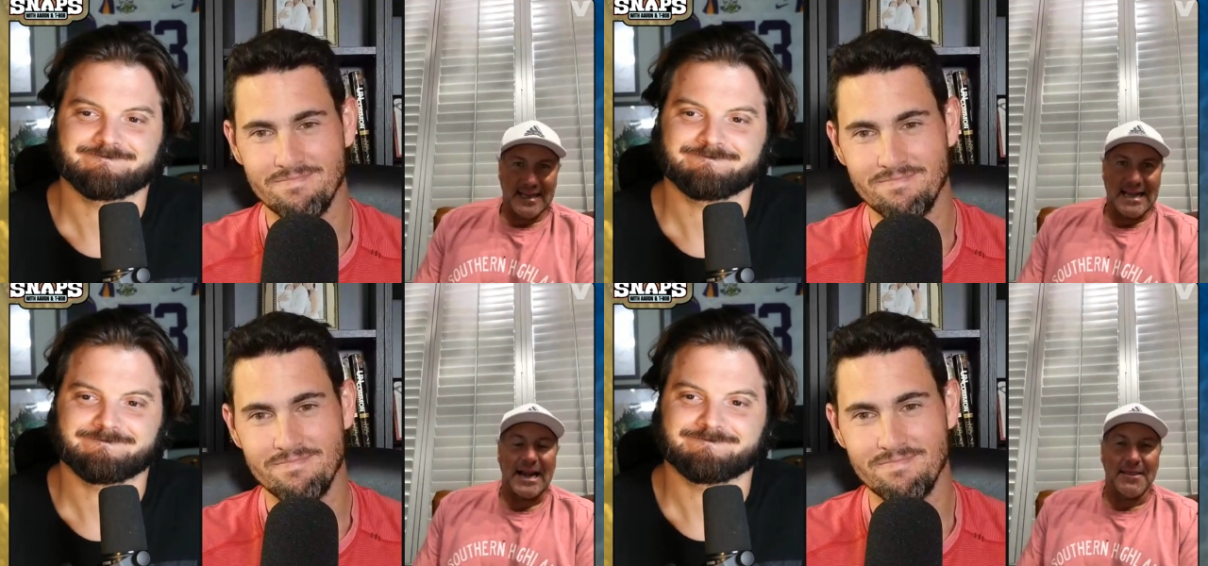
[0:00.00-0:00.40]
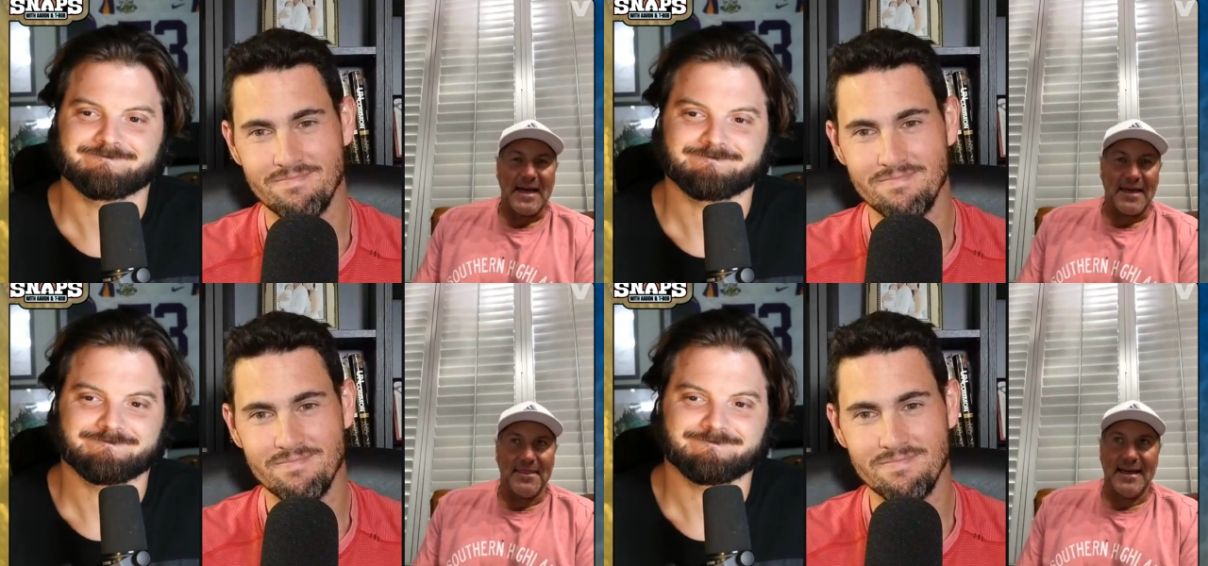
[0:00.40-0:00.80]
Speaker 1: kind of
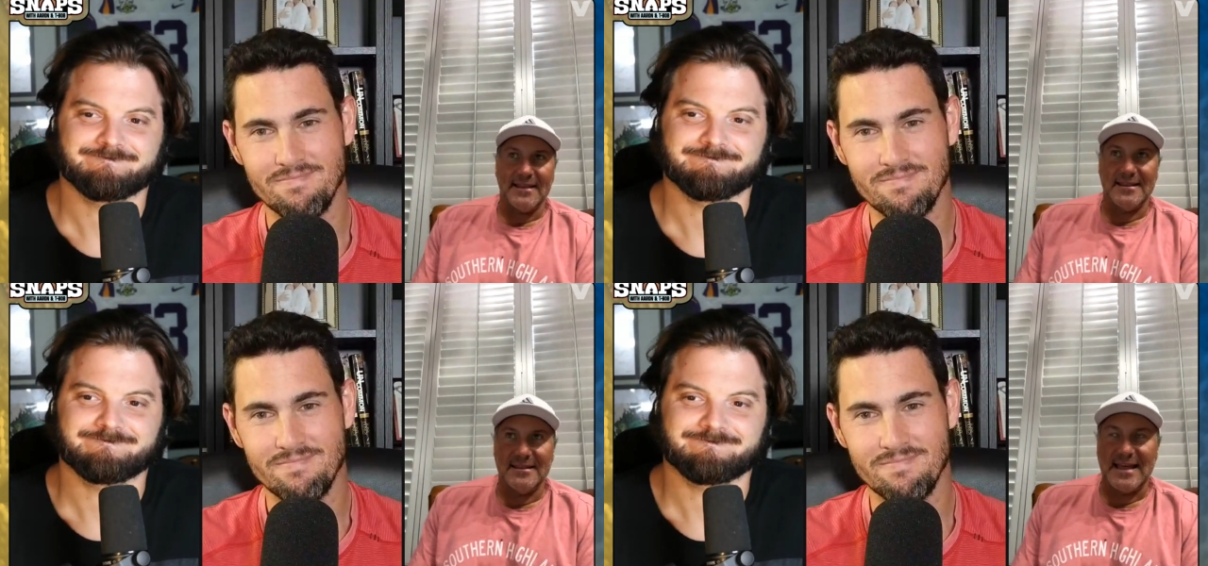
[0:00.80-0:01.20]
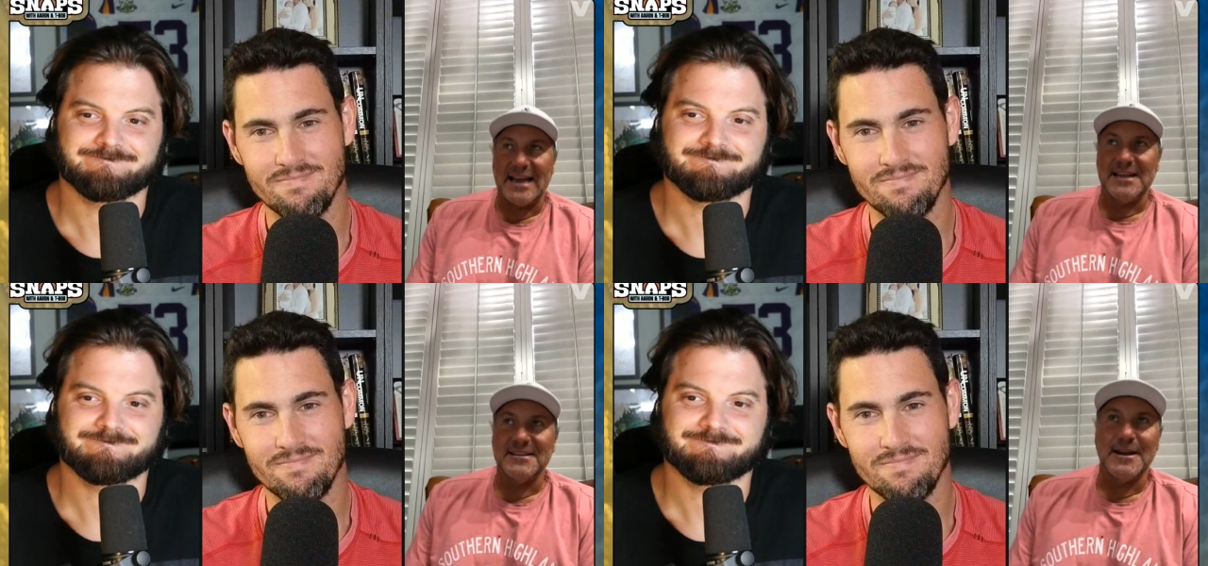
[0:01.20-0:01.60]
that
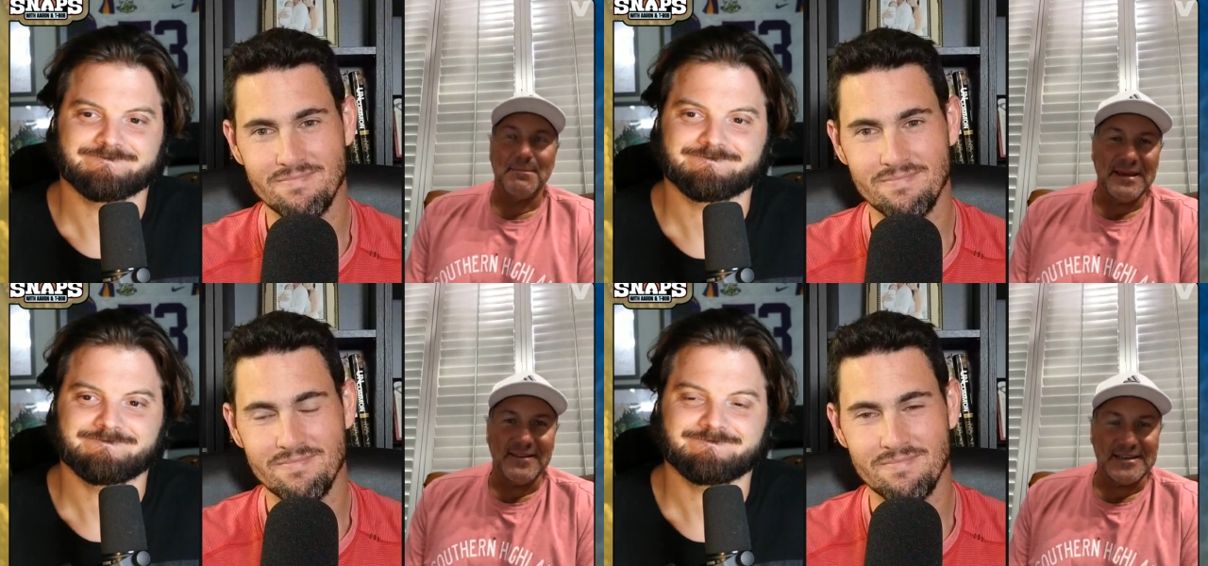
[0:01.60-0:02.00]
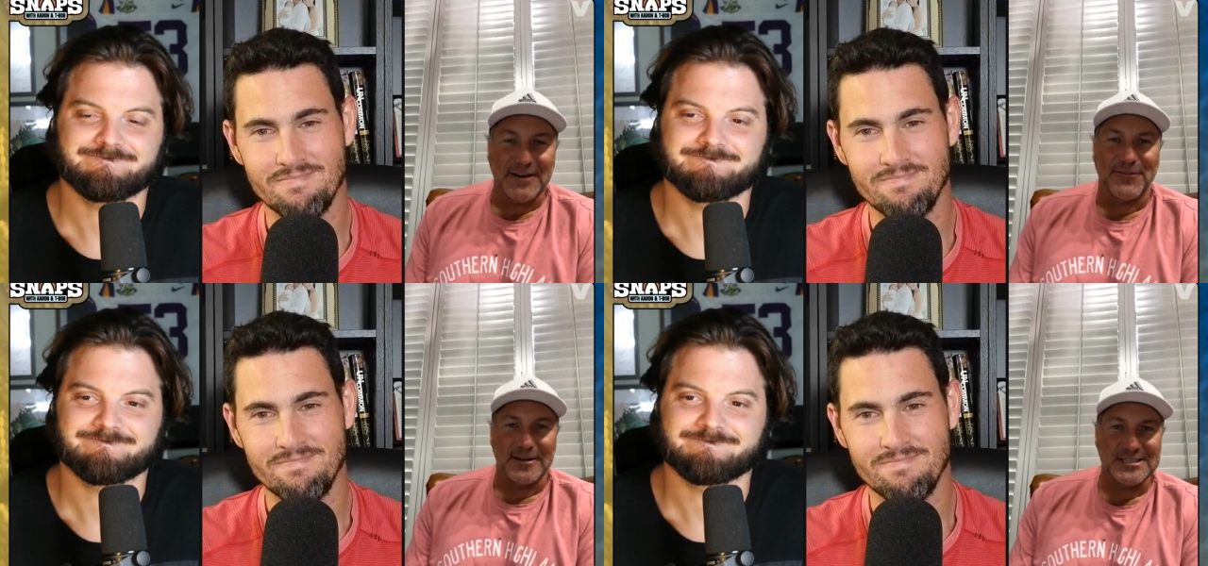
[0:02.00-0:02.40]
that ended up being the
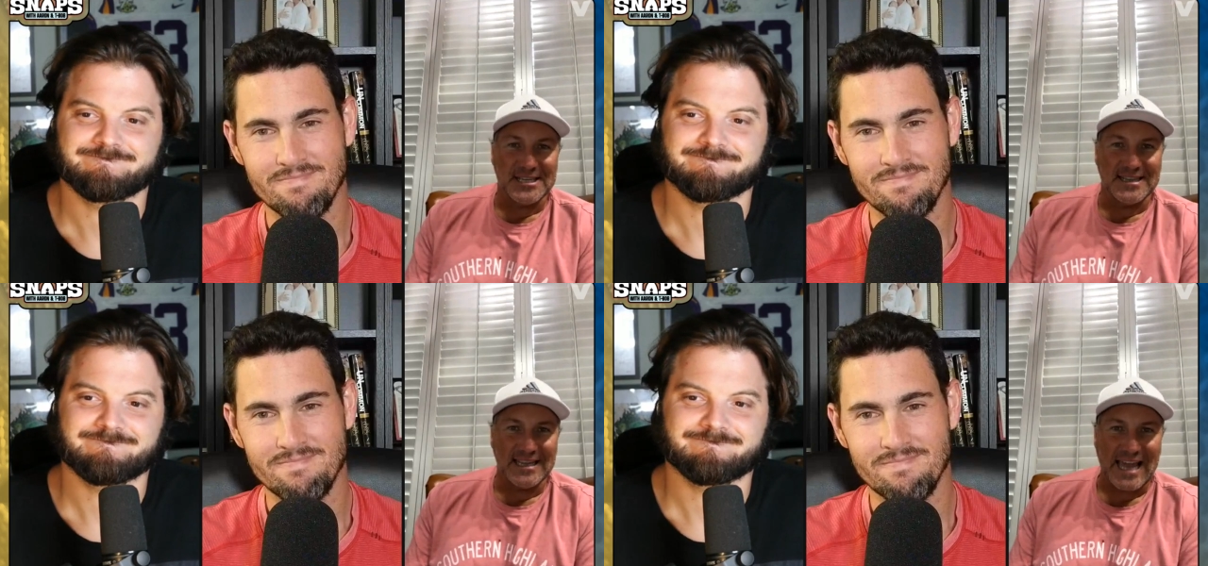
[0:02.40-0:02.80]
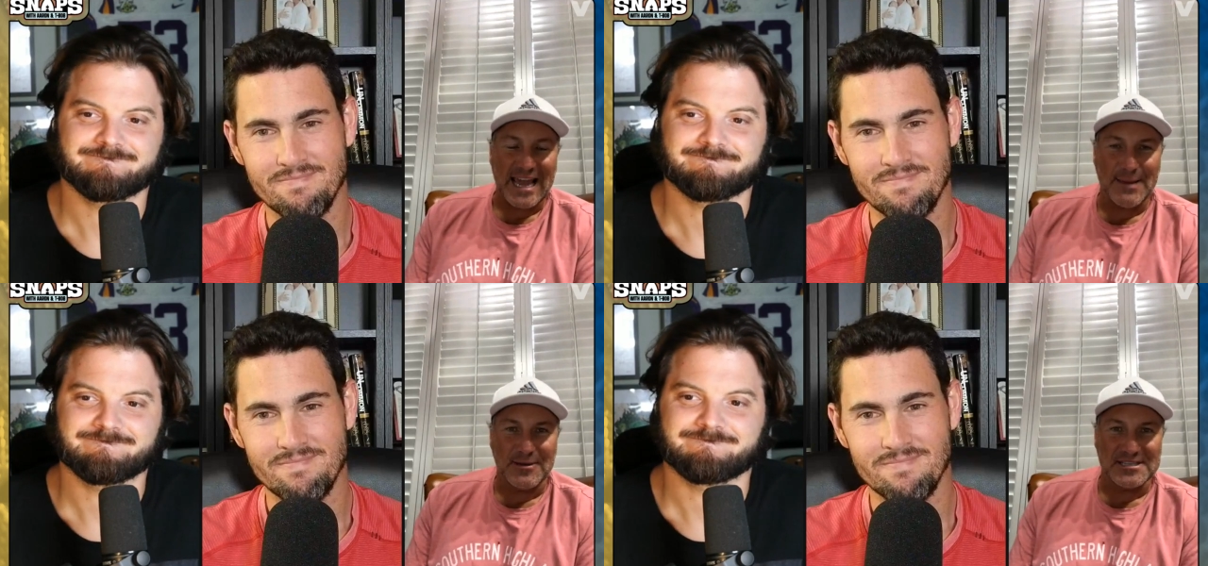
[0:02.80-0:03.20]
difference in the
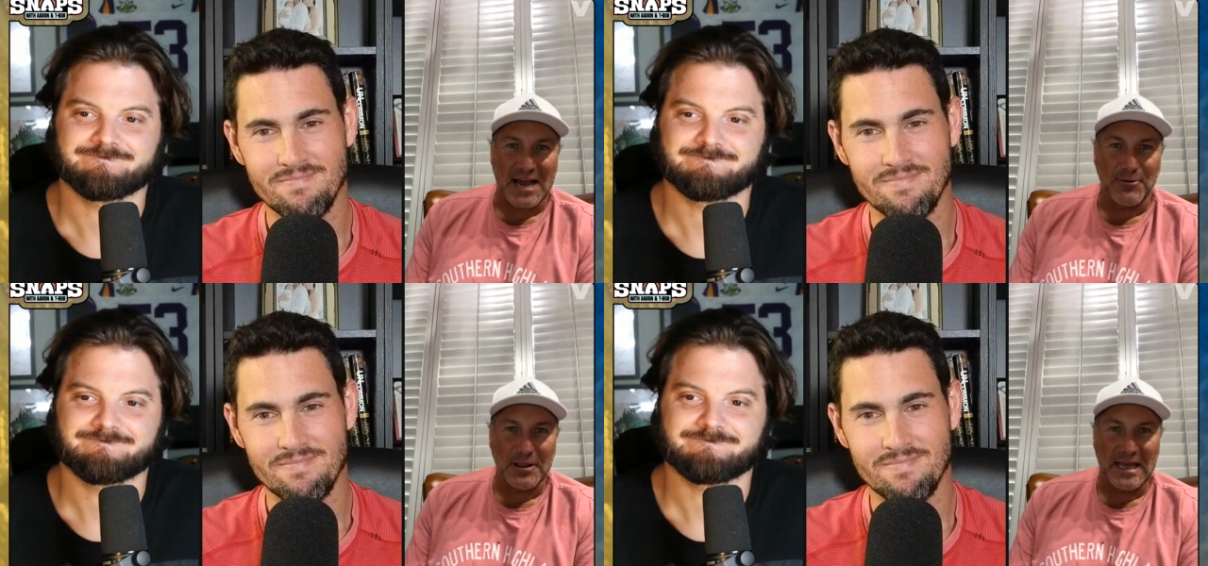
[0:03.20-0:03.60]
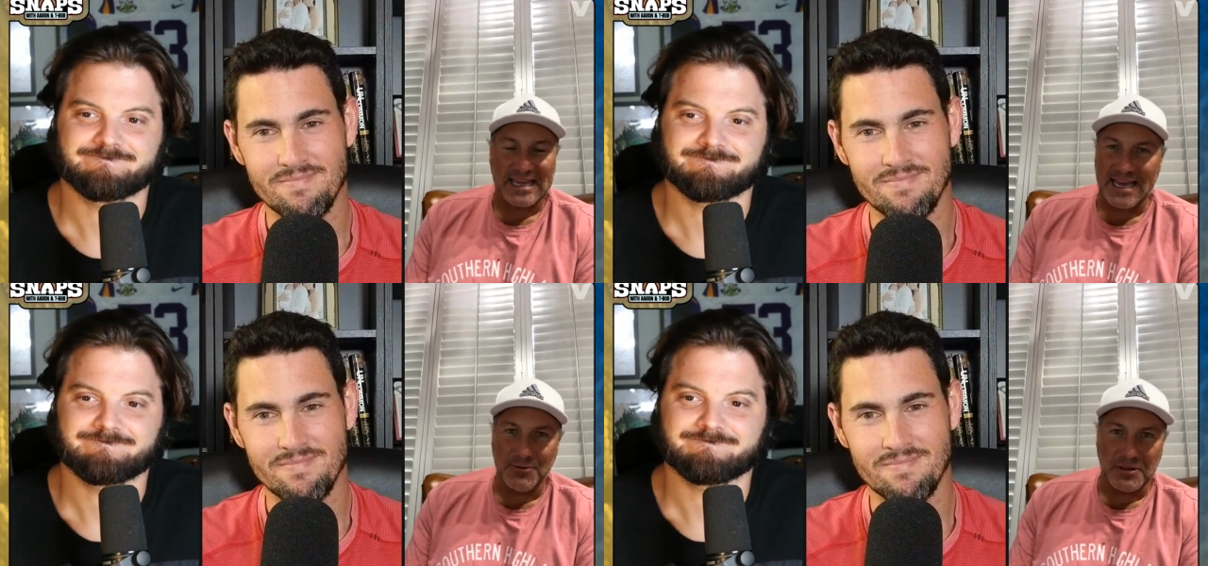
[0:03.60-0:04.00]
game, because I would have
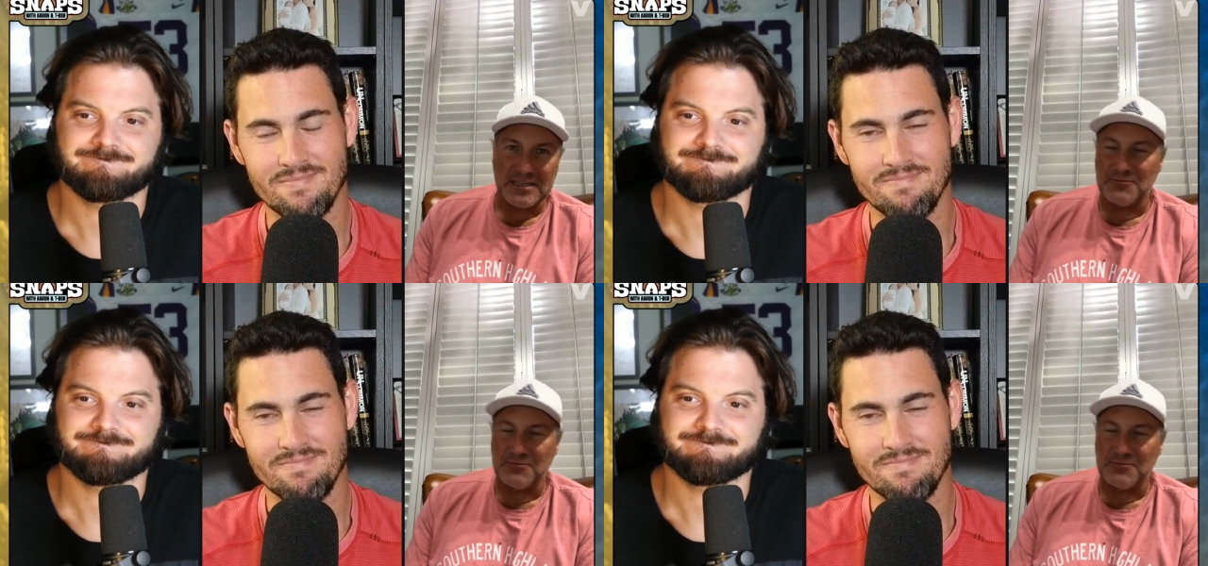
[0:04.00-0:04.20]
it